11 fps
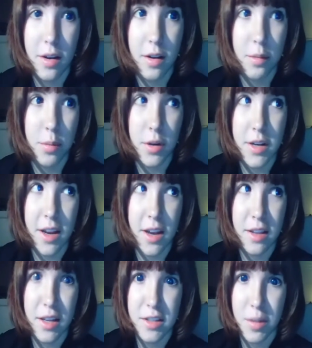But yeah,
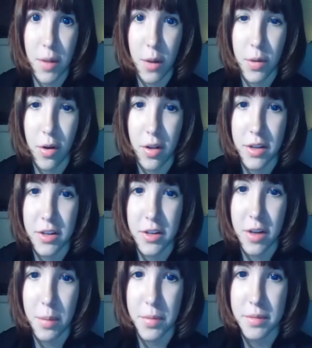somehow we all ended up
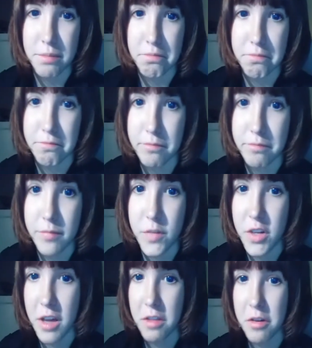
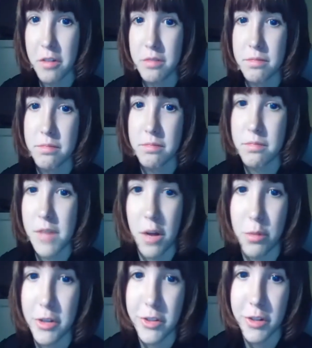together. Not really
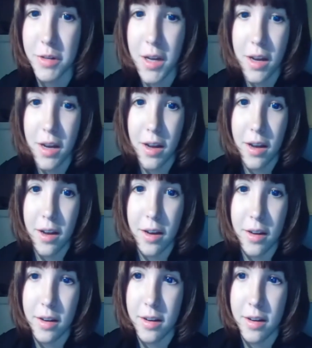sure.
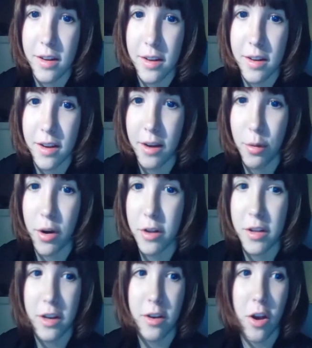
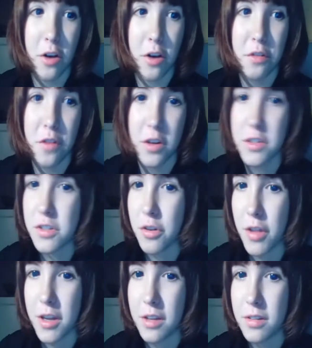Ironically, none of us are in
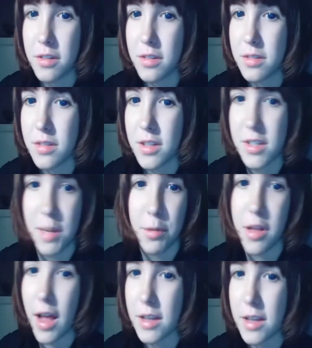the same
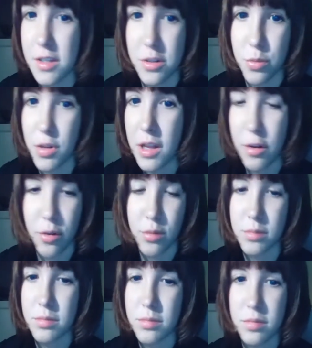classes really or
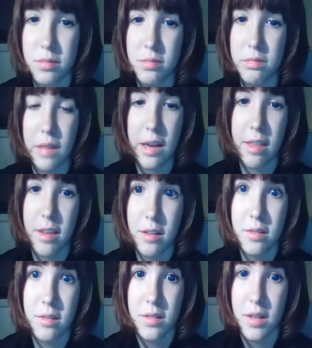anything.
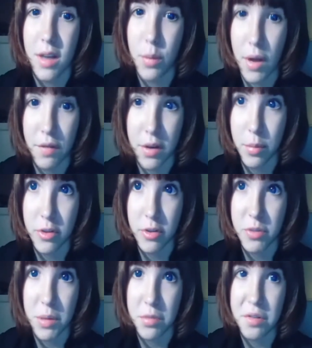We have a bunch of
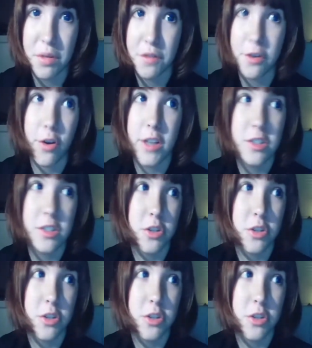people from different grades too.